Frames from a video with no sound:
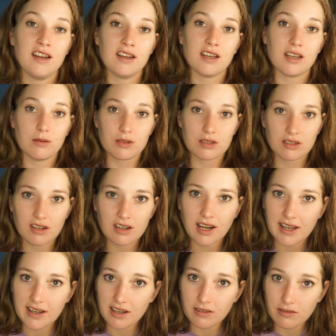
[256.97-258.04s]
he was not
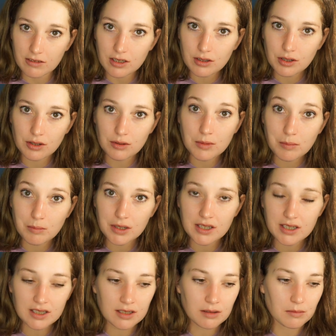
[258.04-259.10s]
like a real human
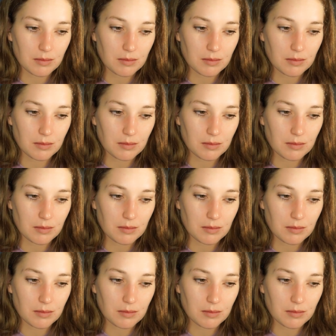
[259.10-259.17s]
being,